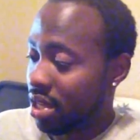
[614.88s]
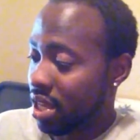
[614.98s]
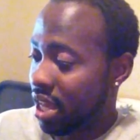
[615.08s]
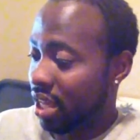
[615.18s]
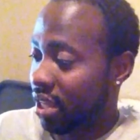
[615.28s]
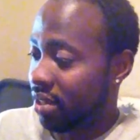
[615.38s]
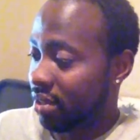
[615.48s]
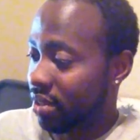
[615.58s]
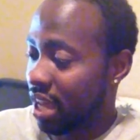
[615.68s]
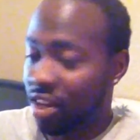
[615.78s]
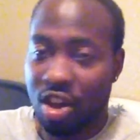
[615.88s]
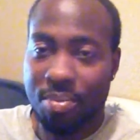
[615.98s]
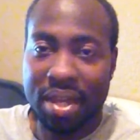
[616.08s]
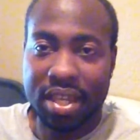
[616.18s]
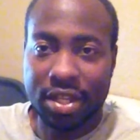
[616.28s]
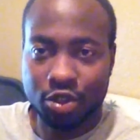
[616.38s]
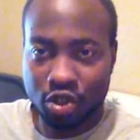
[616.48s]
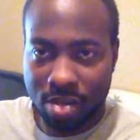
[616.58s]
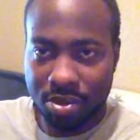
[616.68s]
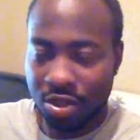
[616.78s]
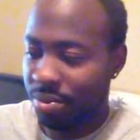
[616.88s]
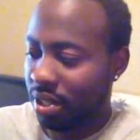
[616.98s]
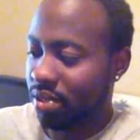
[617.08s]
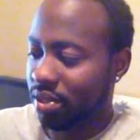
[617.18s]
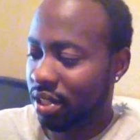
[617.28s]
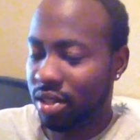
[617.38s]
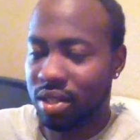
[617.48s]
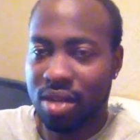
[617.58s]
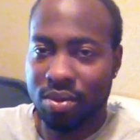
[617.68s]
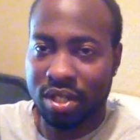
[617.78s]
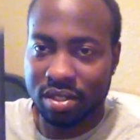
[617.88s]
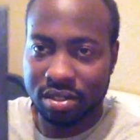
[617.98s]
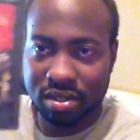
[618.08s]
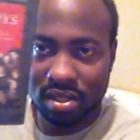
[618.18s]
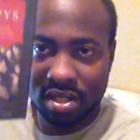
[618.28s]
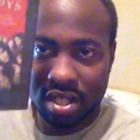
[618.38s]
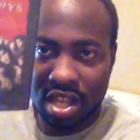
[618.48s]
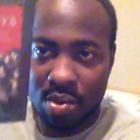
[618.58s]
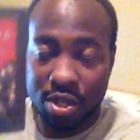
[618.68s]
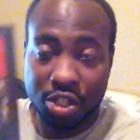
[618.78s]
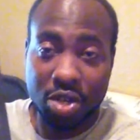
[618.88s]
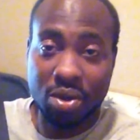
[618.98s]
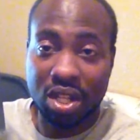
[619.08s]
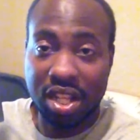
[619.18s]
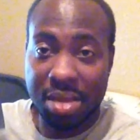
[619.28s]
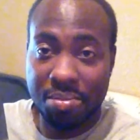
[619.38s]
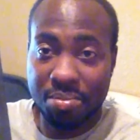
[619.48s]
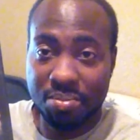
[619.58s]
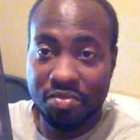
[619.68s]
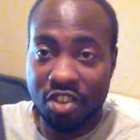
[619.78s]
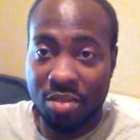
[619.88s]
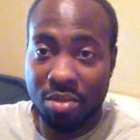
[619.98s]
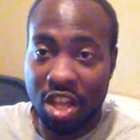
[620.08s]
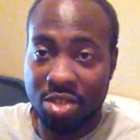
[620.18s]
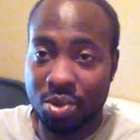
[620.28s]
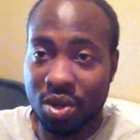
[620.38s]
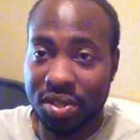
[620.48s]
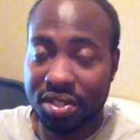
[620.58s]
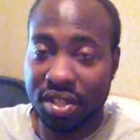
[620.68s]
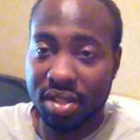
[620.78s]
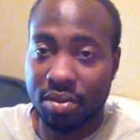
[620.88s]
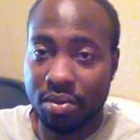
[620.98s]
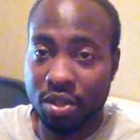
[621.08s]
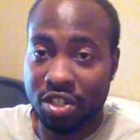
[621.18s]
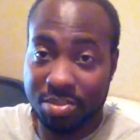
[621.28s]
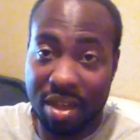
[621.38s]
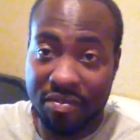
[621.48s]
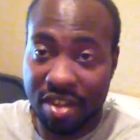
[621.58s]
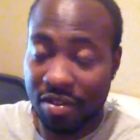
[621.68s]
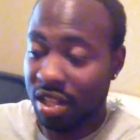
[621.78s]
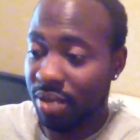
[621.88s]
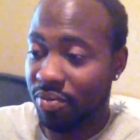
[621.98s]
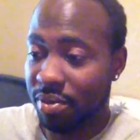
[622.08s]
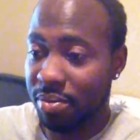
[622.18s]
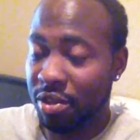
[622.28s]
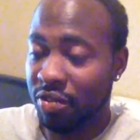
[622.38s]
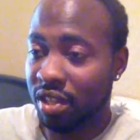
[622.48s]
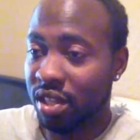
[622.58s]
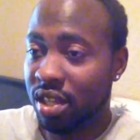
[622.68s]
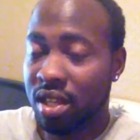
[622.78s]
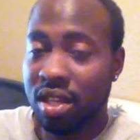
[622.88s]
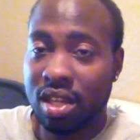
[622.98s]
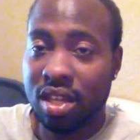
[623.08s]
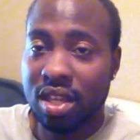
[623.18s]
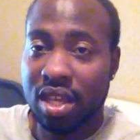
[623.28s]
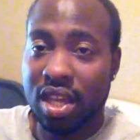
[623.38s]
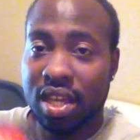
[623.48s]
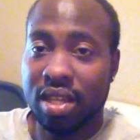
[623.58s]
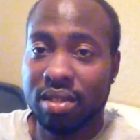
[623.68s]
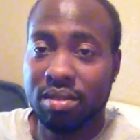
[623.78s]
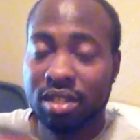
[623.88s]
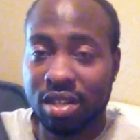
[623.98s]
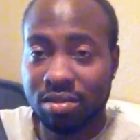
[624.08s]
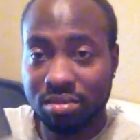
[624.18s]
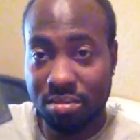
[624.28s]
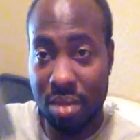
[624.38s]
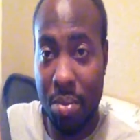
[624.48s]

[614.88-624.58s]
and I know I might get in trouble, but I want to show a clip from Lost Boys which is my favorite clip from the movie, and you know, maybe